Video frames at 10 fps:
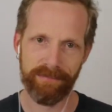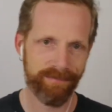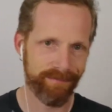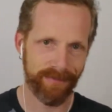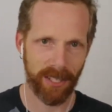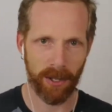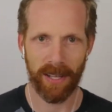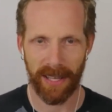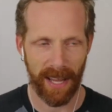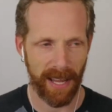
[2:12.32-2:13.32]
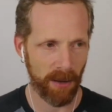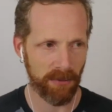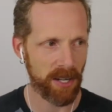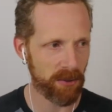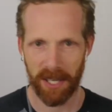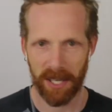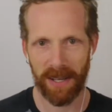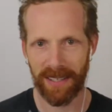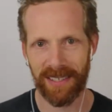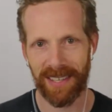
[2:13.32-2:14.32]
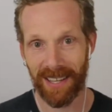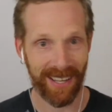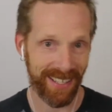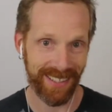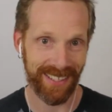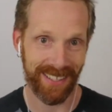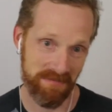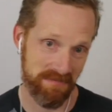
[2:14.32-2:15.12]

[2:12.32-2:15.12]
you know, like, hey, a friend recommended and I liked it?